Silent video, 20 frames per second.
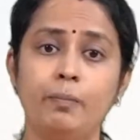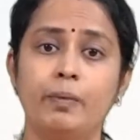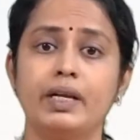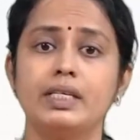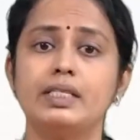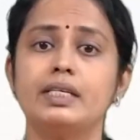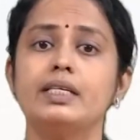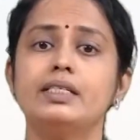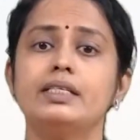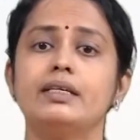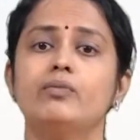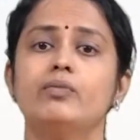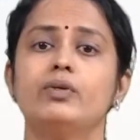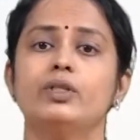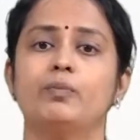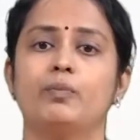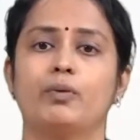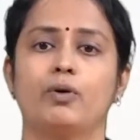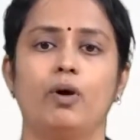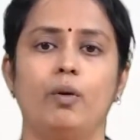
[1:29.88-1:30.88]
presented
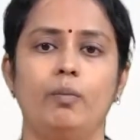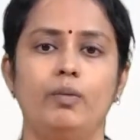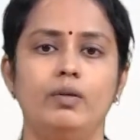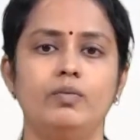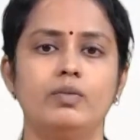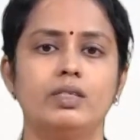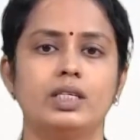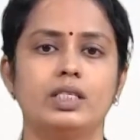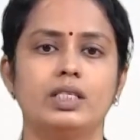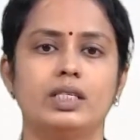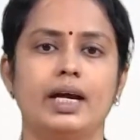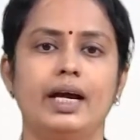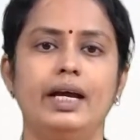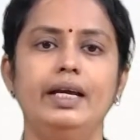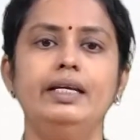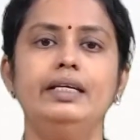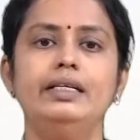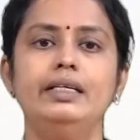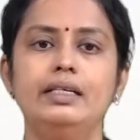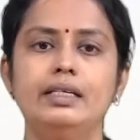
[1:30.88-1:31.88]
with problems, a
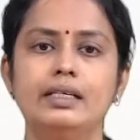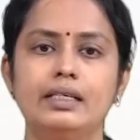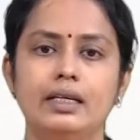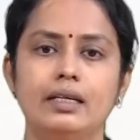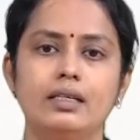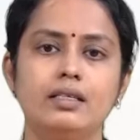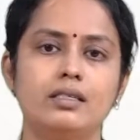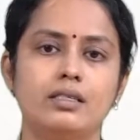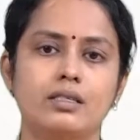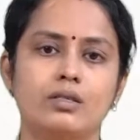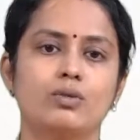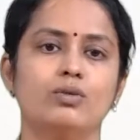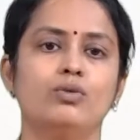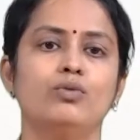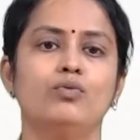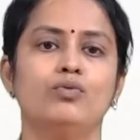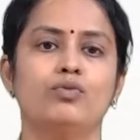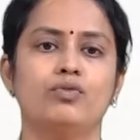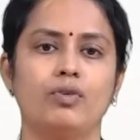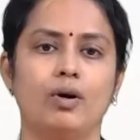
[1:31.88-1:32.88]
child learns
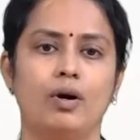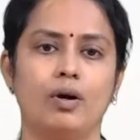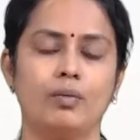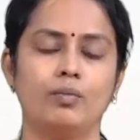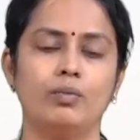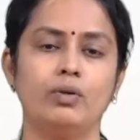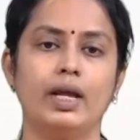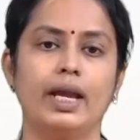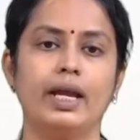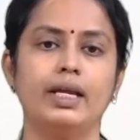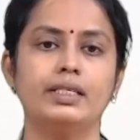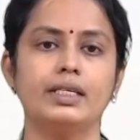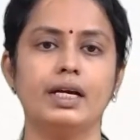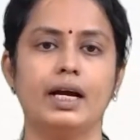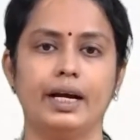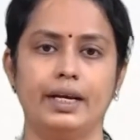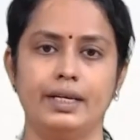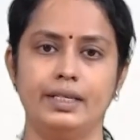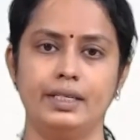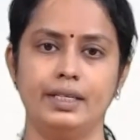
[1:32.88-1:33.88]
to formulate
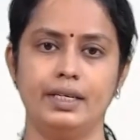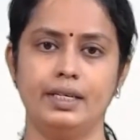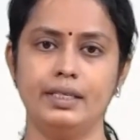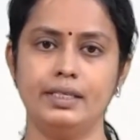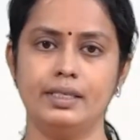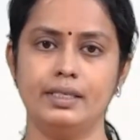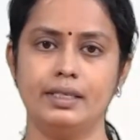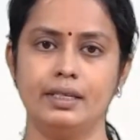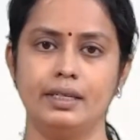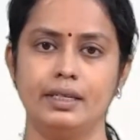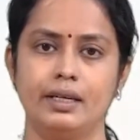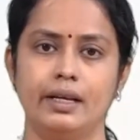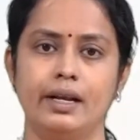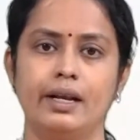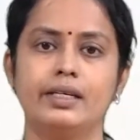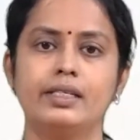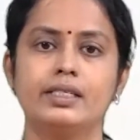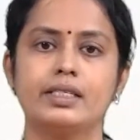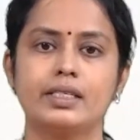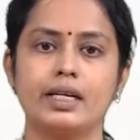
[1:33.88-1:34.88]
ideas,
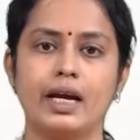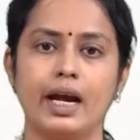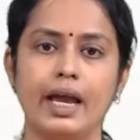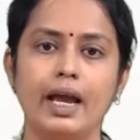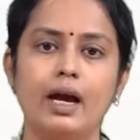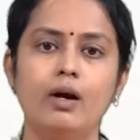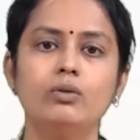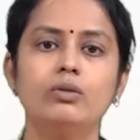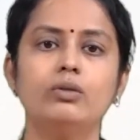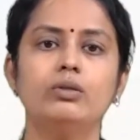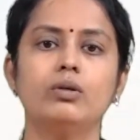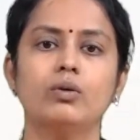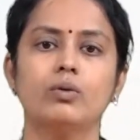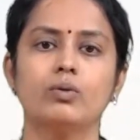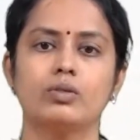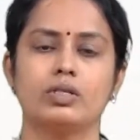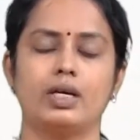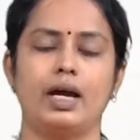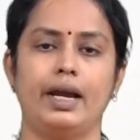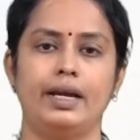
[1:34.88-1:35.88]
try out
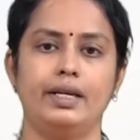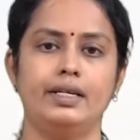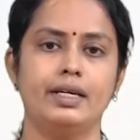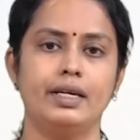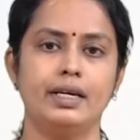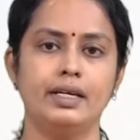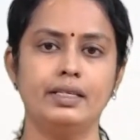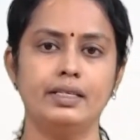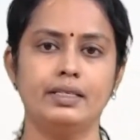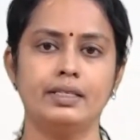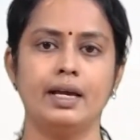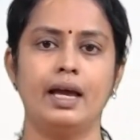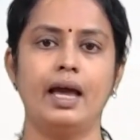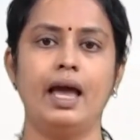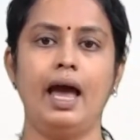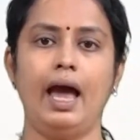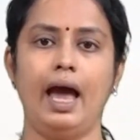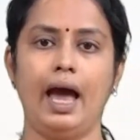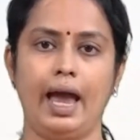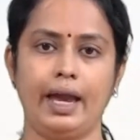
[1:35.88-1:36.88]
those ideas,
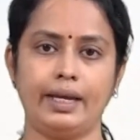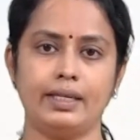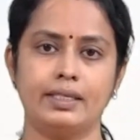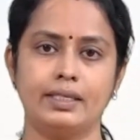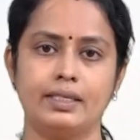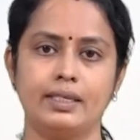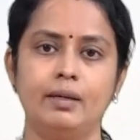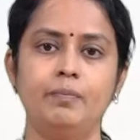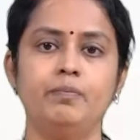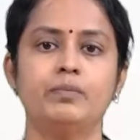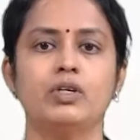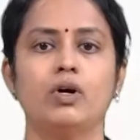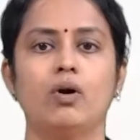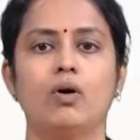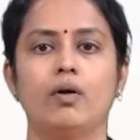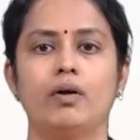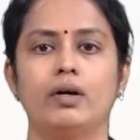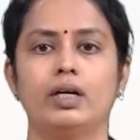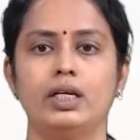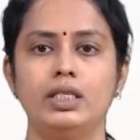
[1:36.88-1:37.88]
accept
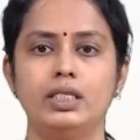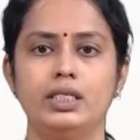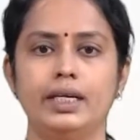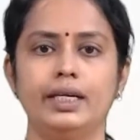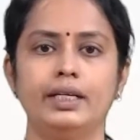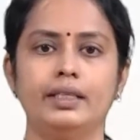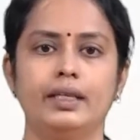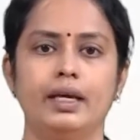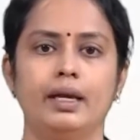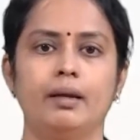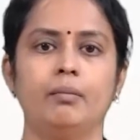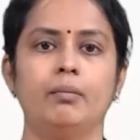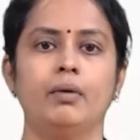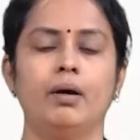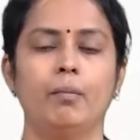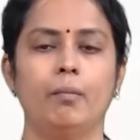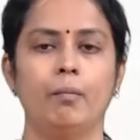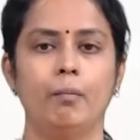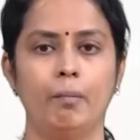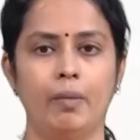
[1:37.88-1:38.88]
or reject them
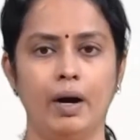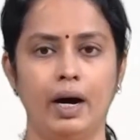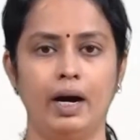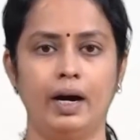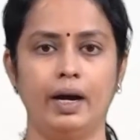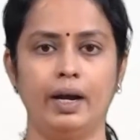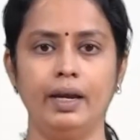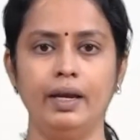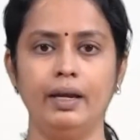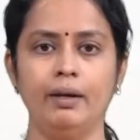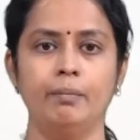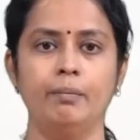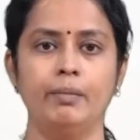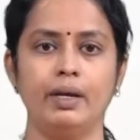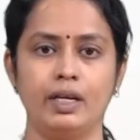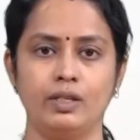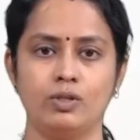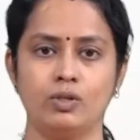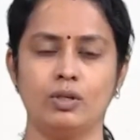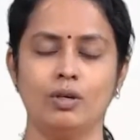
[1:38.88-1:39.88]
by
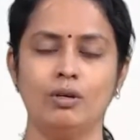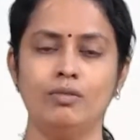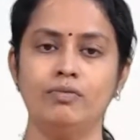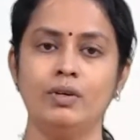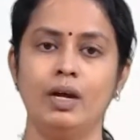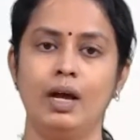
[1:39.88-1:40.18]
means of